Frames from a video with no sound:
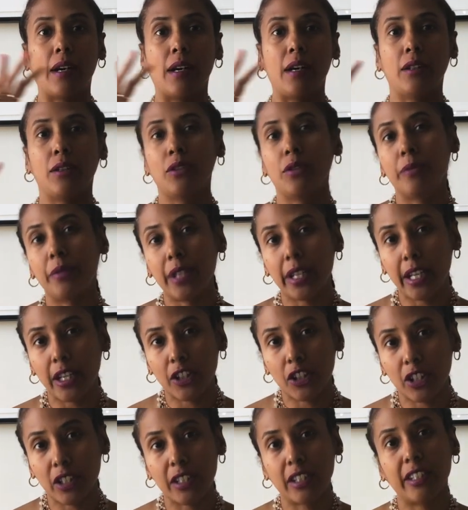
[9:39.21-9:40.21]

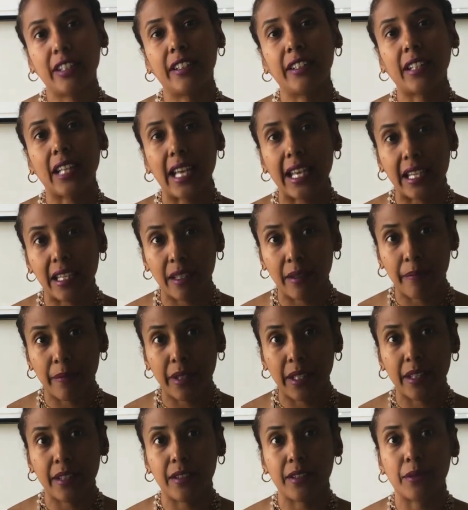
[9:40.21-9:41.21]
illumination and
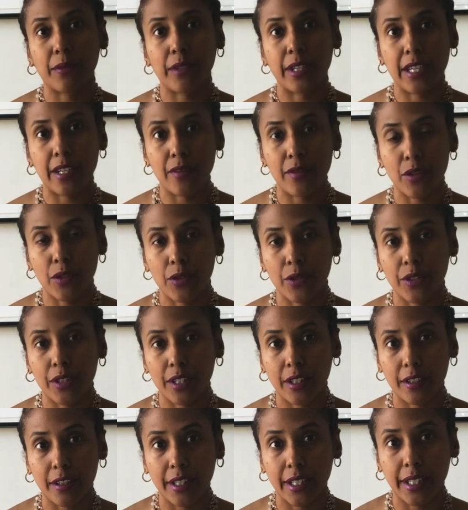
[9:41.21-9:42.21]
enlightenment around those
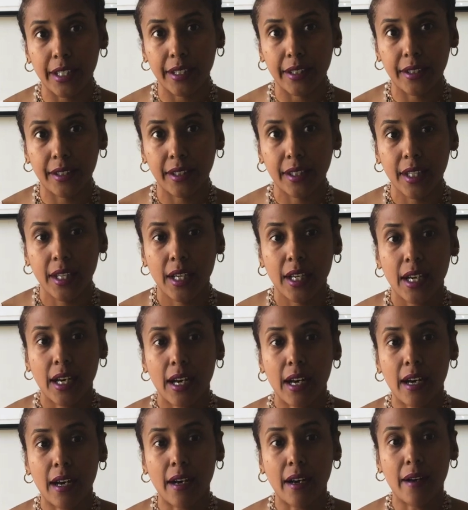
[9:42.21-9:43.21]
areas
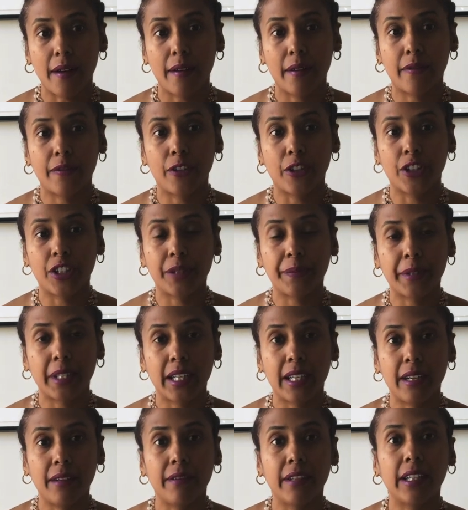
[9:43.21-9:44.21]
uh, for
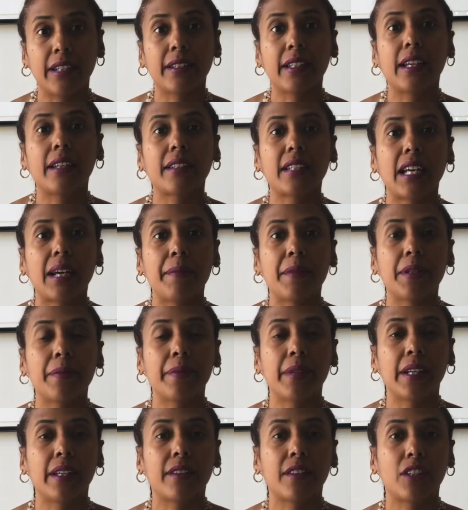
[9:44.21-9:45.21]
Gemini around that time of the
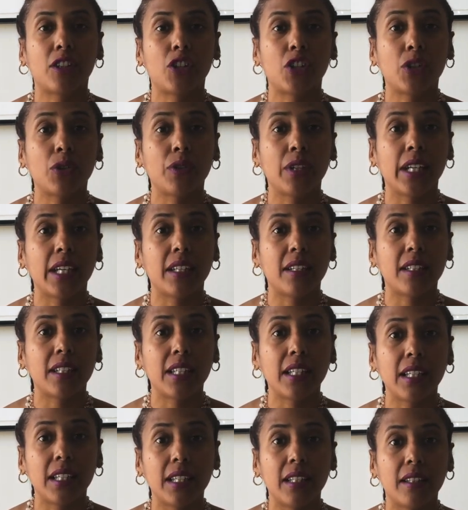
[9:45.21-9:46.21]
month. June
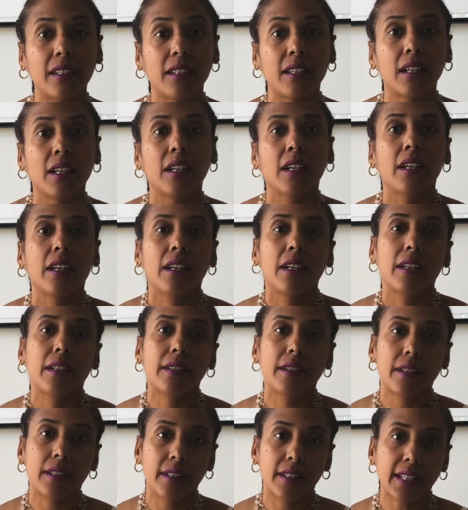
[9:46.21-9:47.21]
18th,
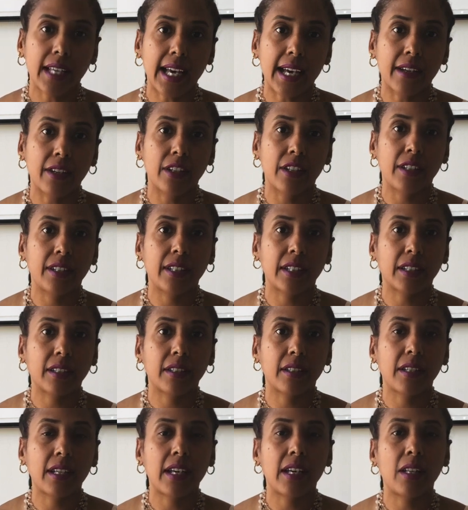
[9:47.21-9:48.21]
the Saturn
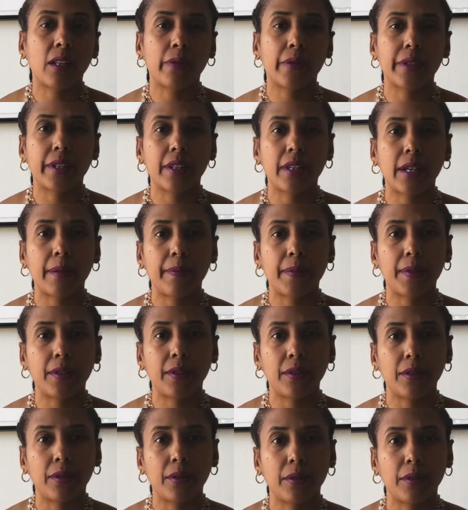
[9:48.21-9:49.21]
sextile with
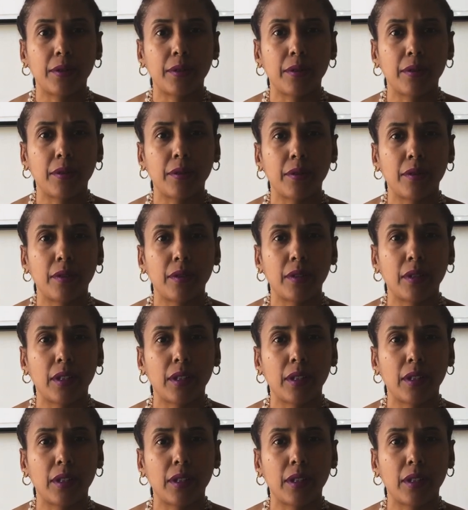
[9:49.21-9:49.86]
Neptune.